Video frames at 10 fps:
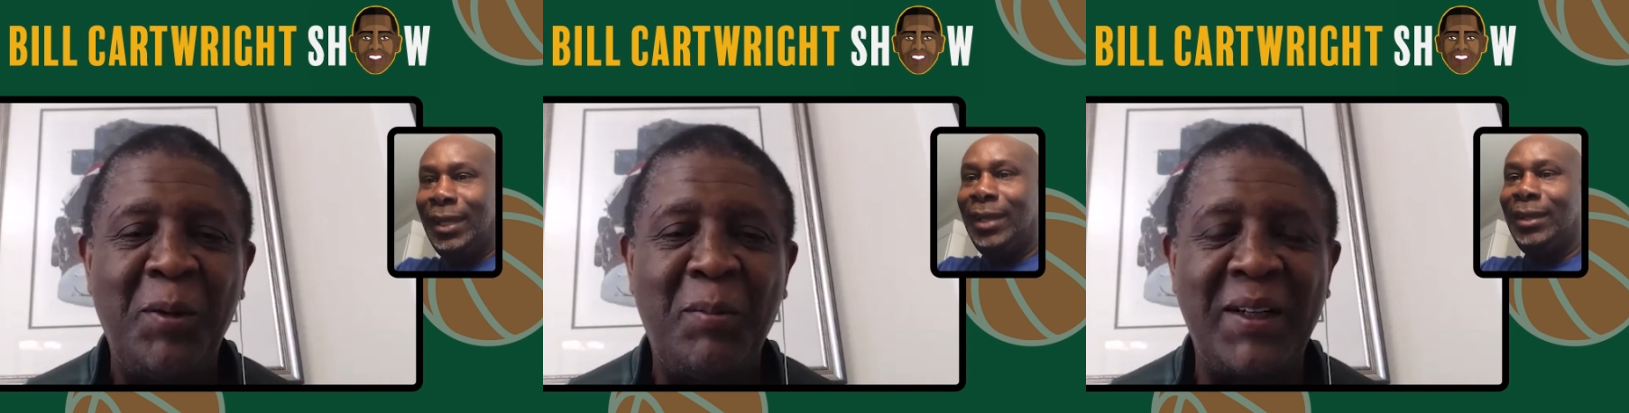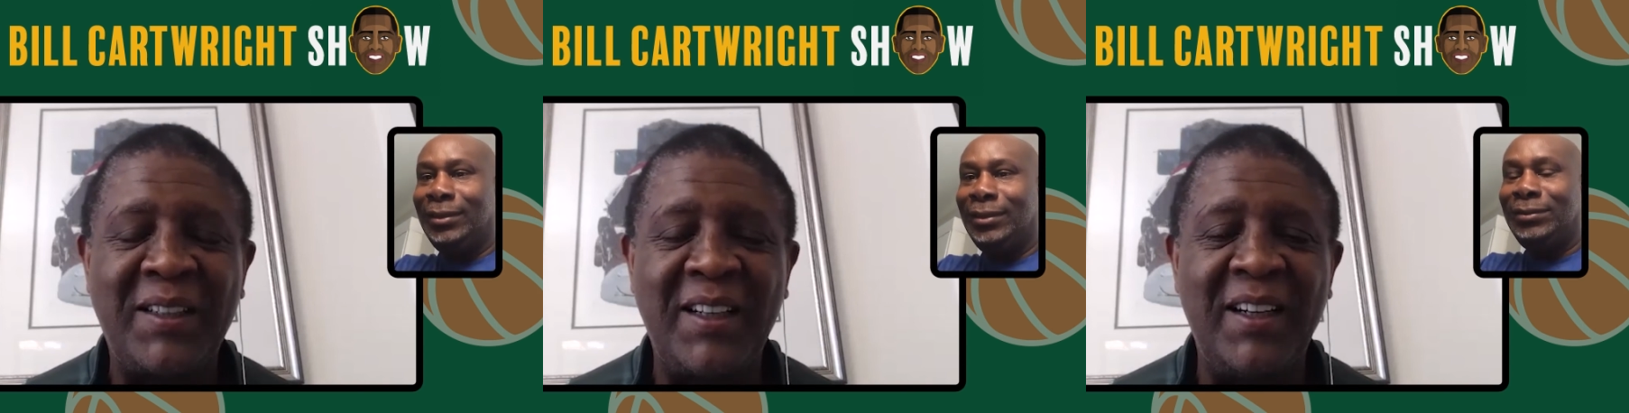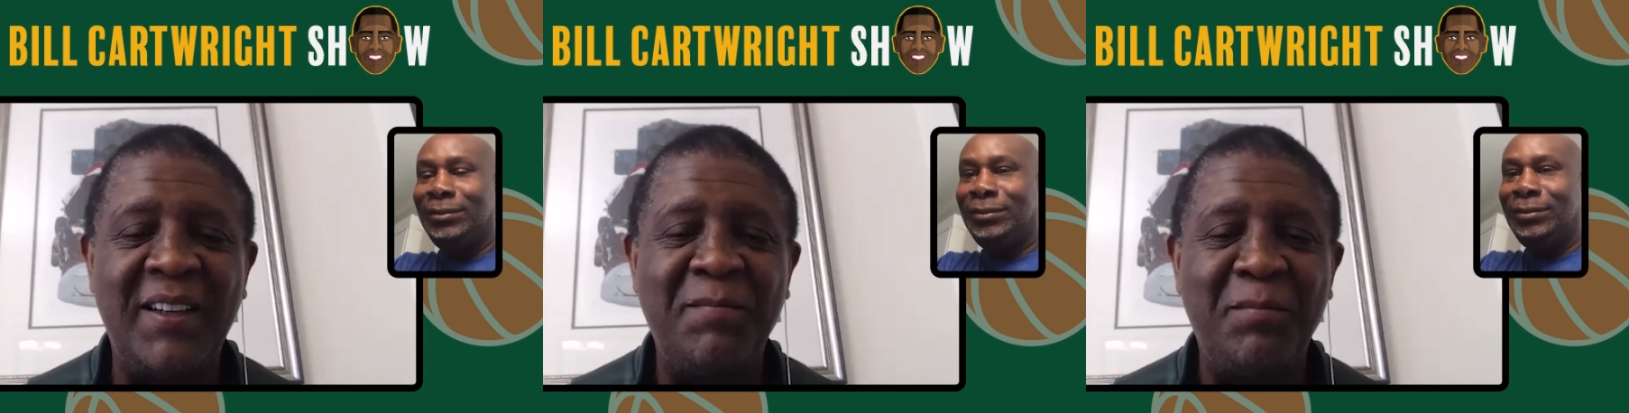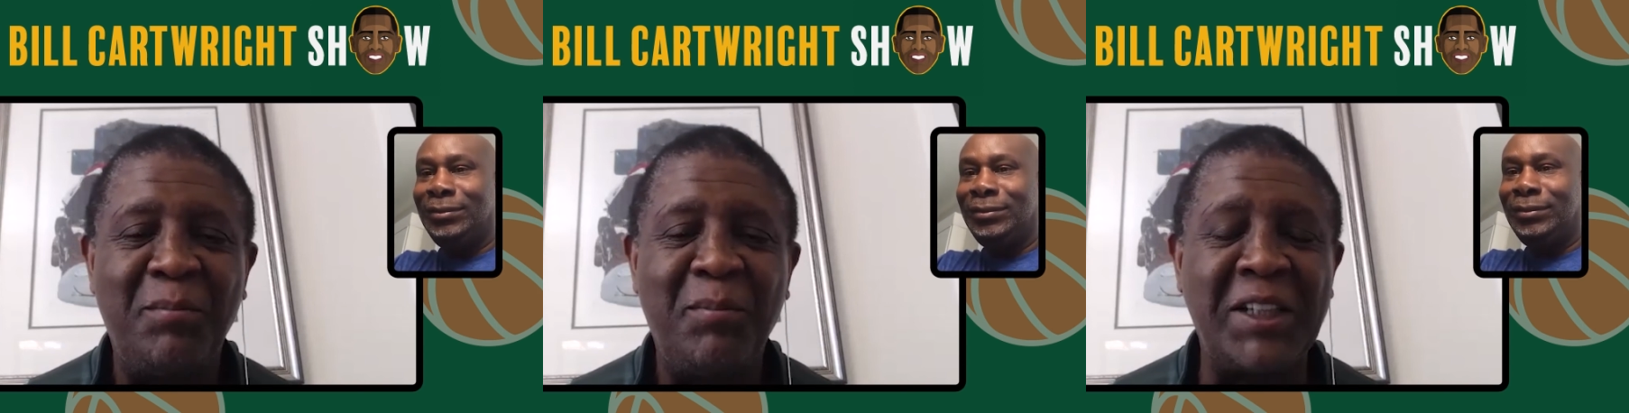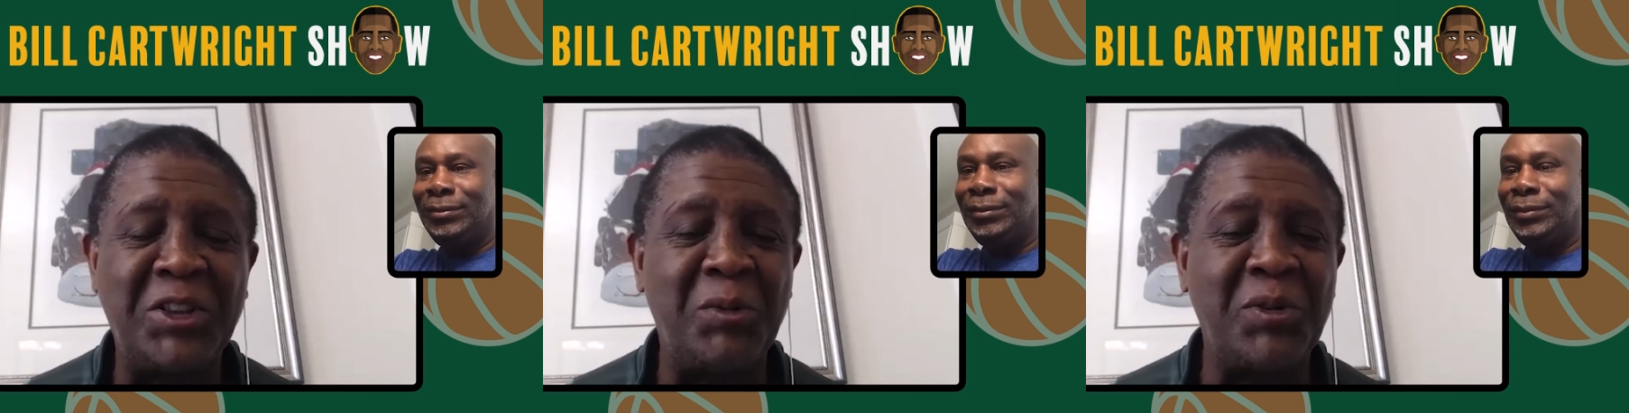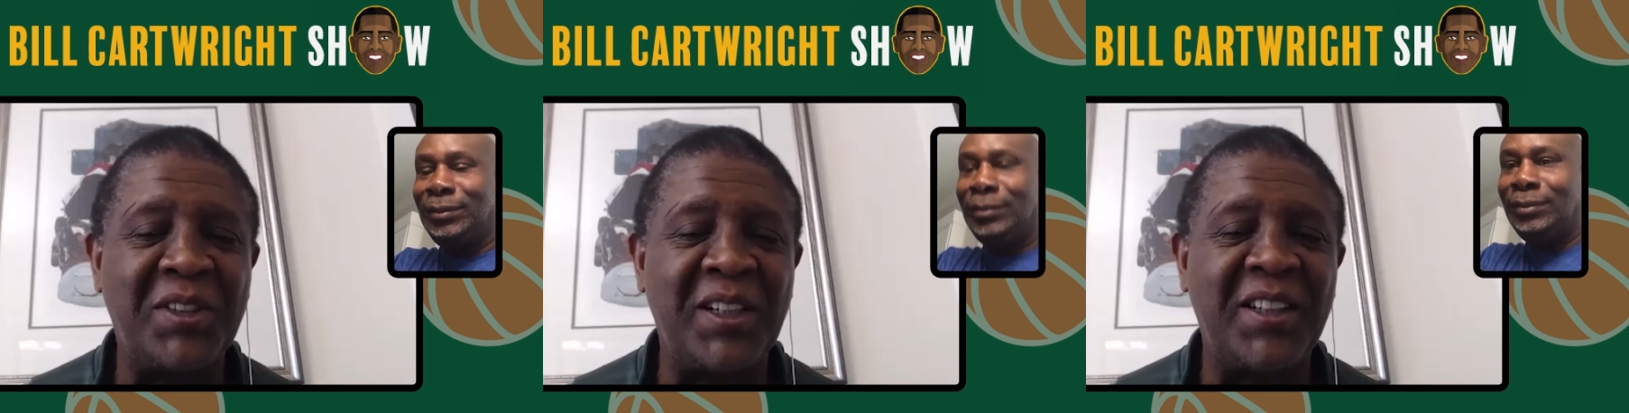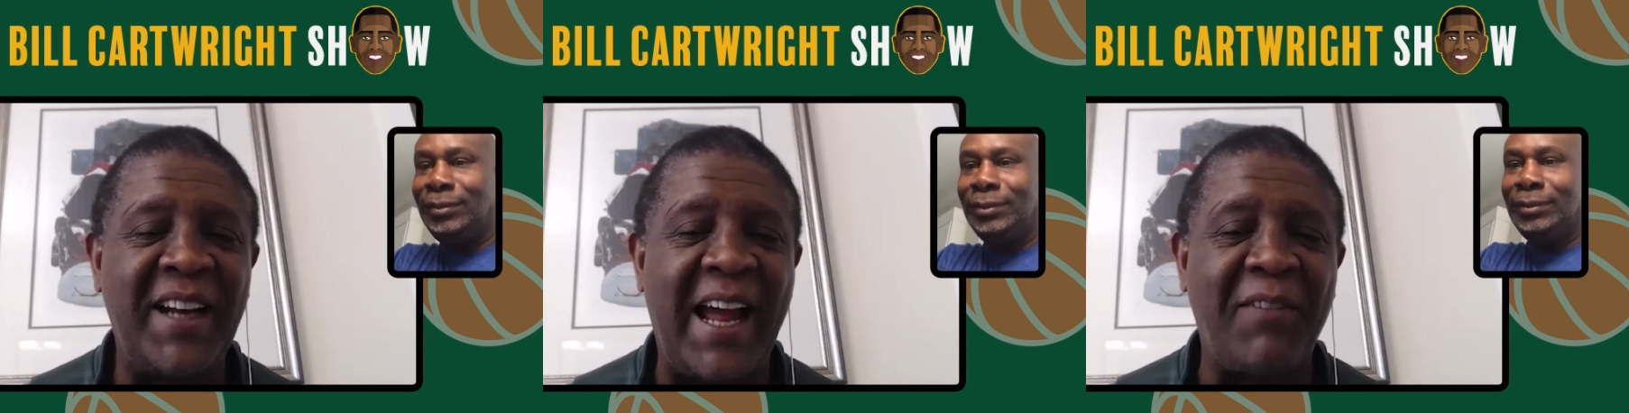Speaker 1: Uh, because you were such
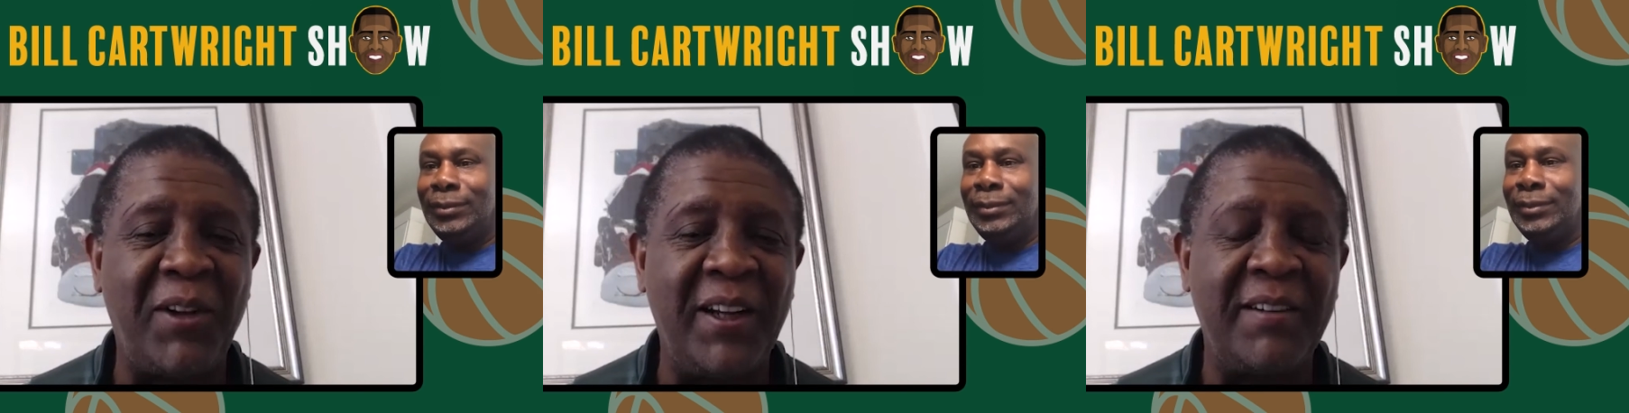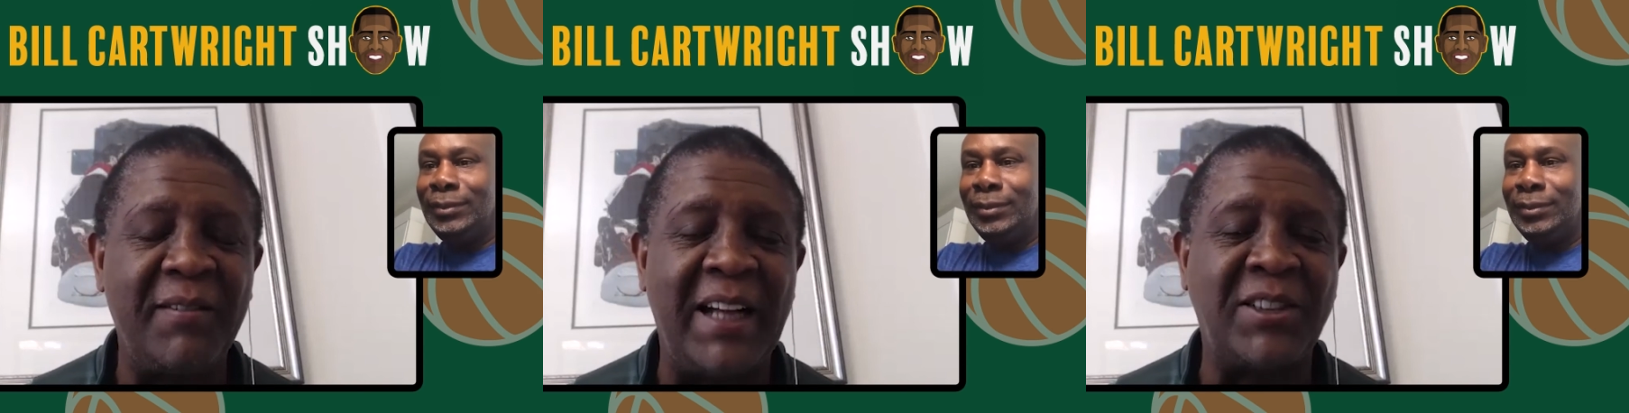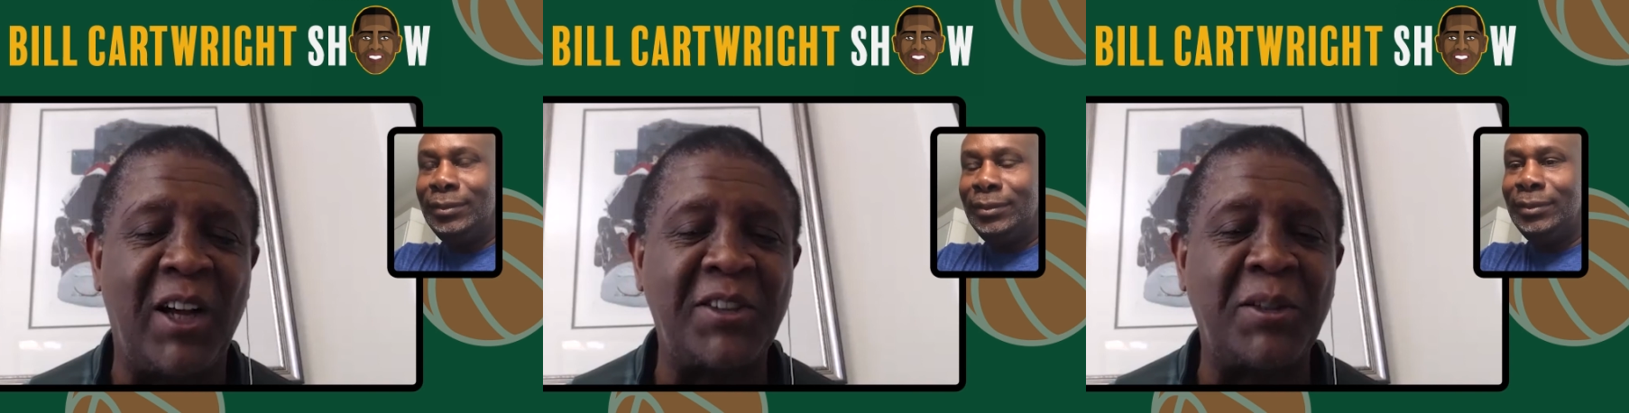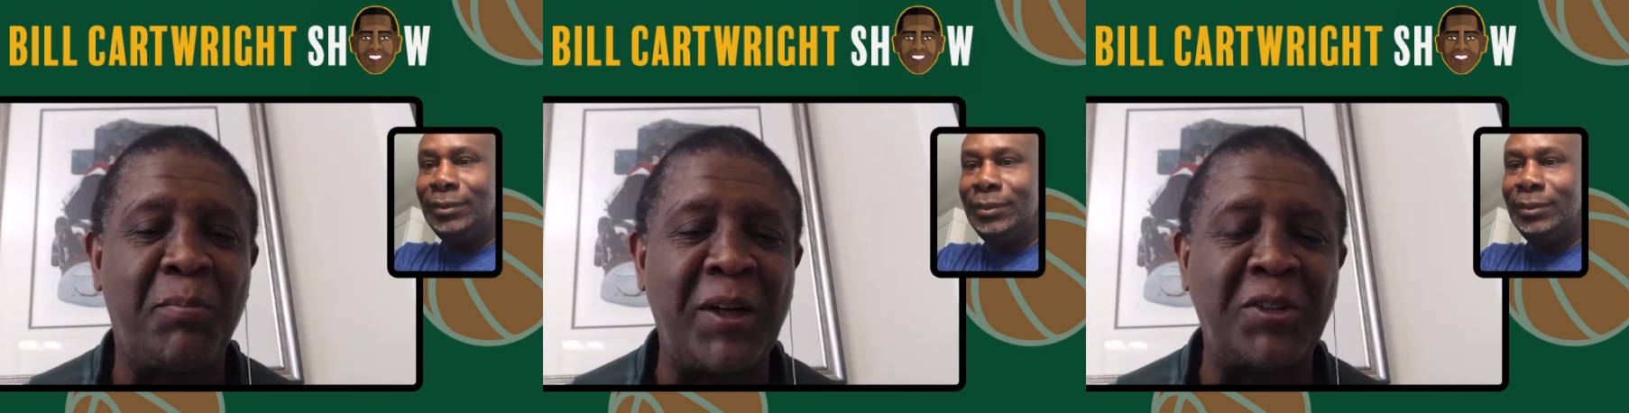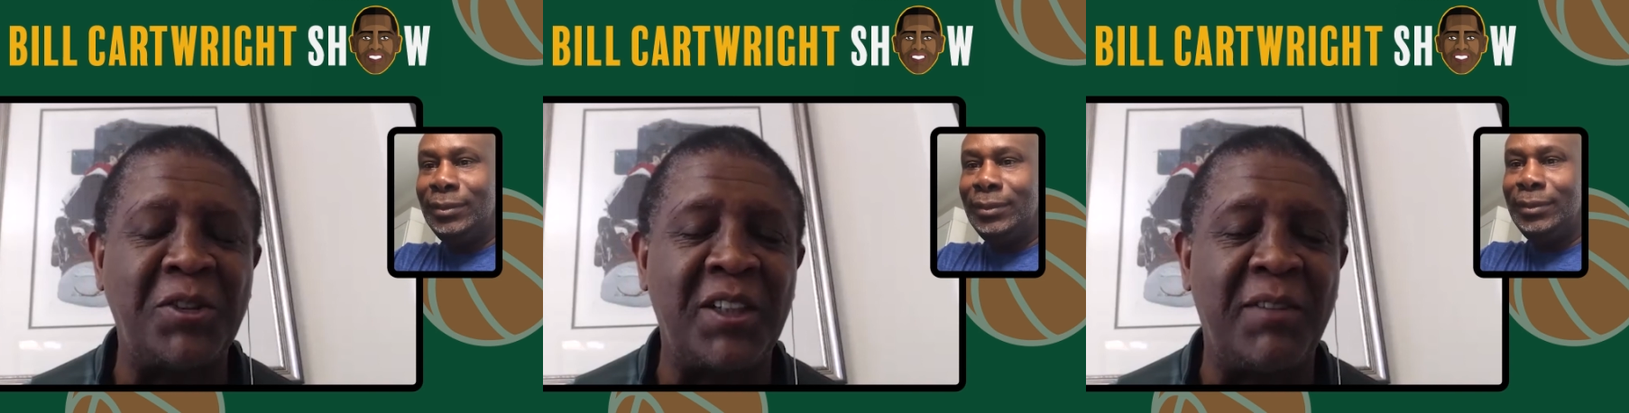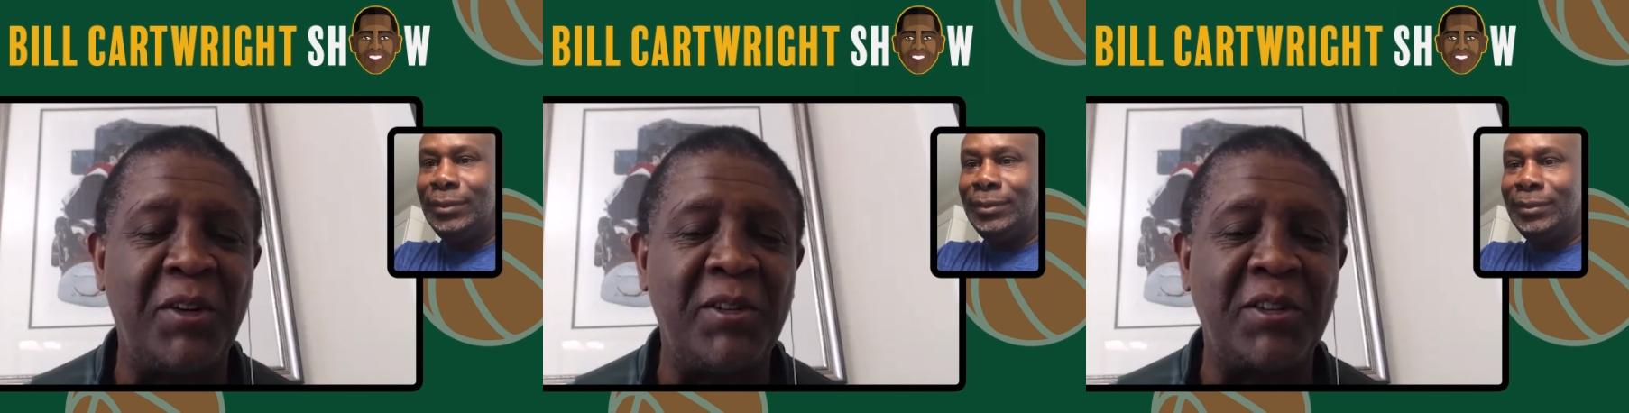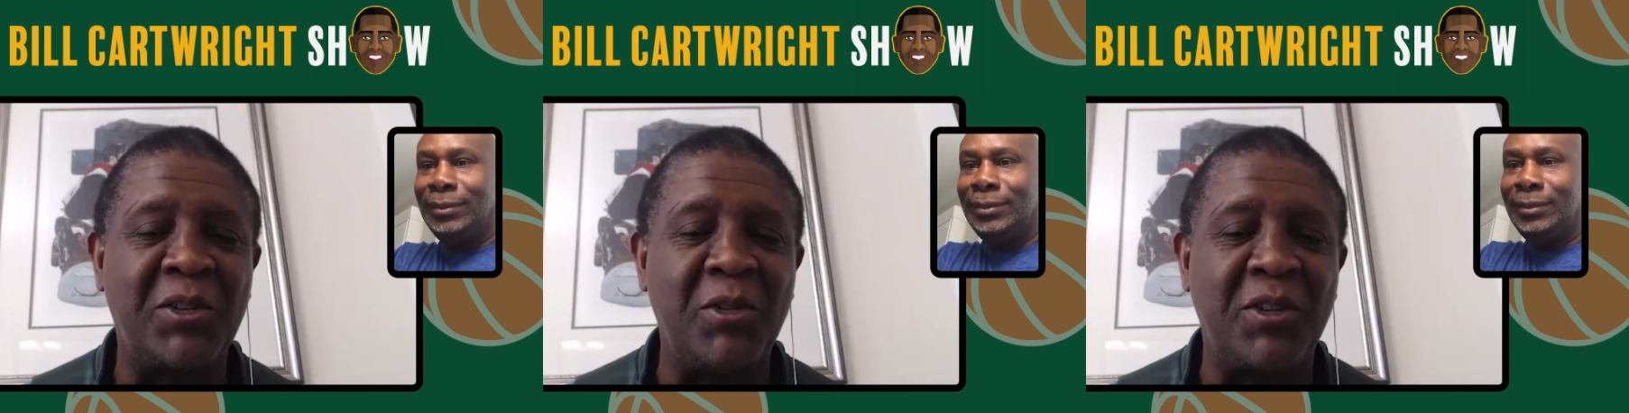an athlete, I saw some pictures of you at
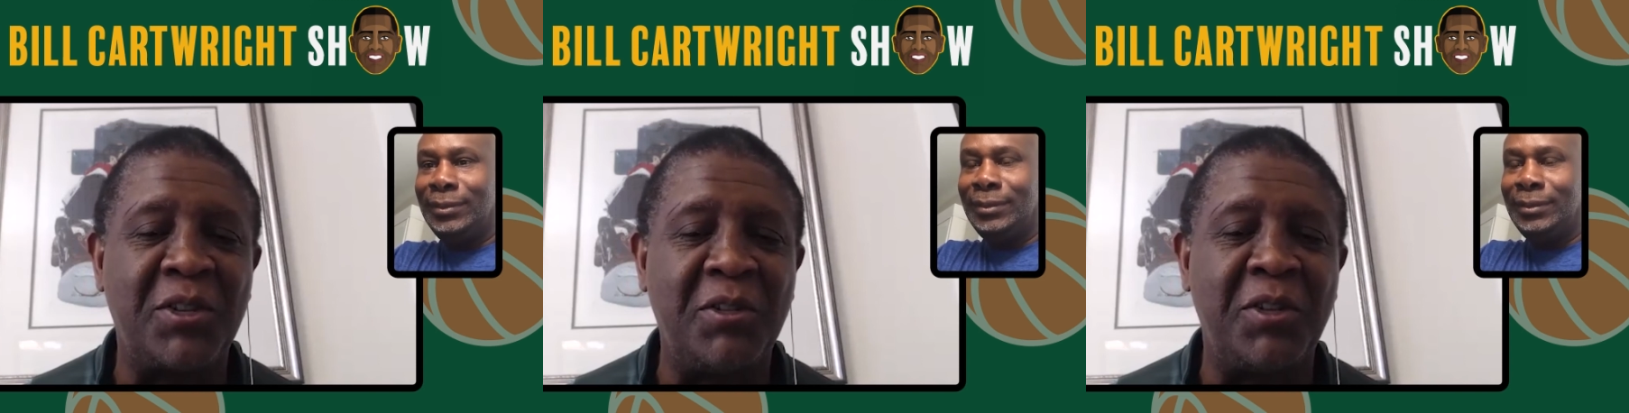school too.